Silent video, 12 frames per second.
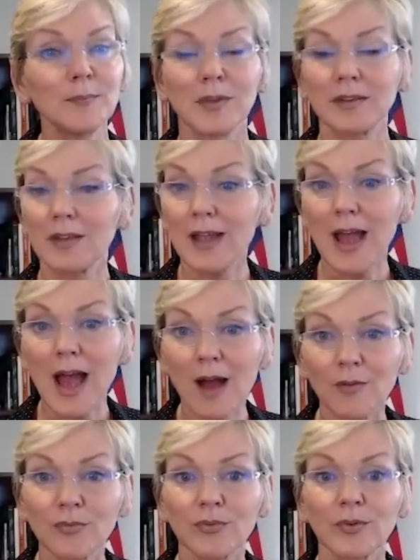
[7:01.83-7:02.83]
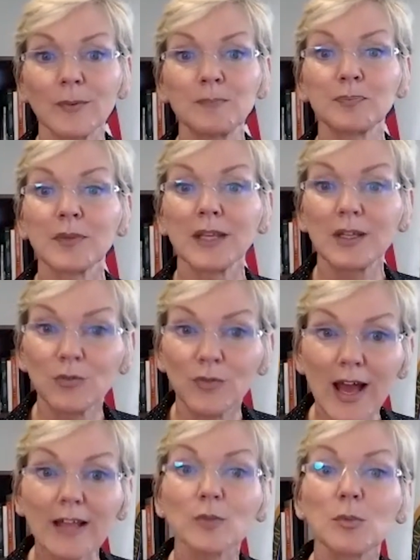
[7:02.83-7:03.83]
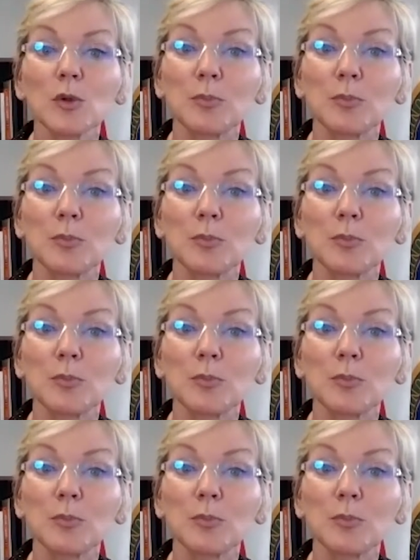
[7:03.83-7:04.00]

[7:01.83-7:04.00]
that they have invaluable